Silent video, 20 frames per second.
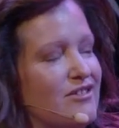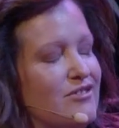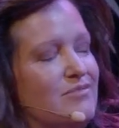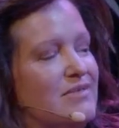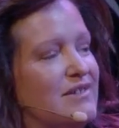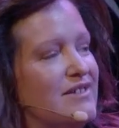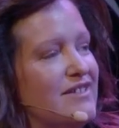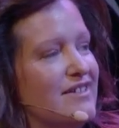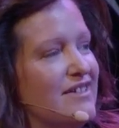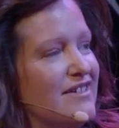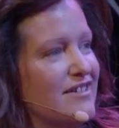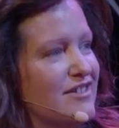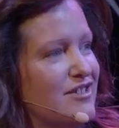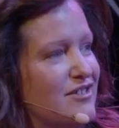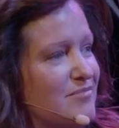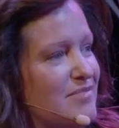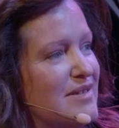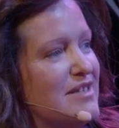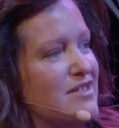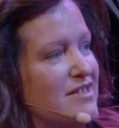
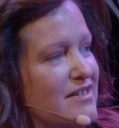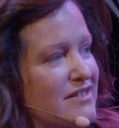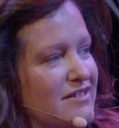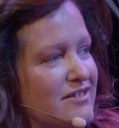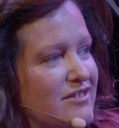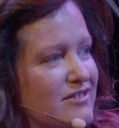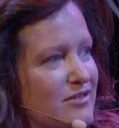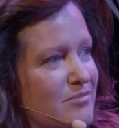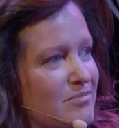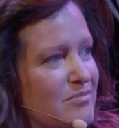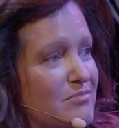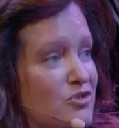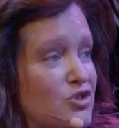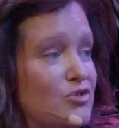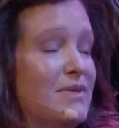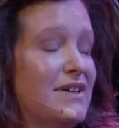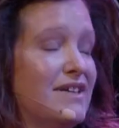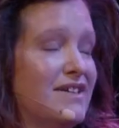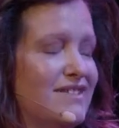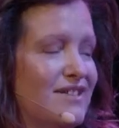to be there and to
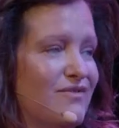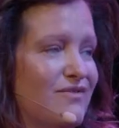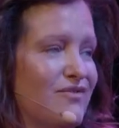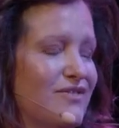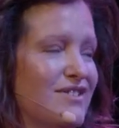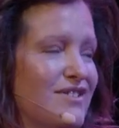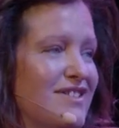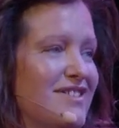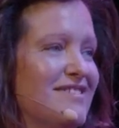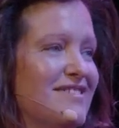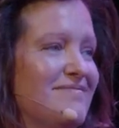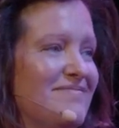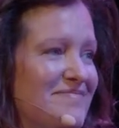make a difference.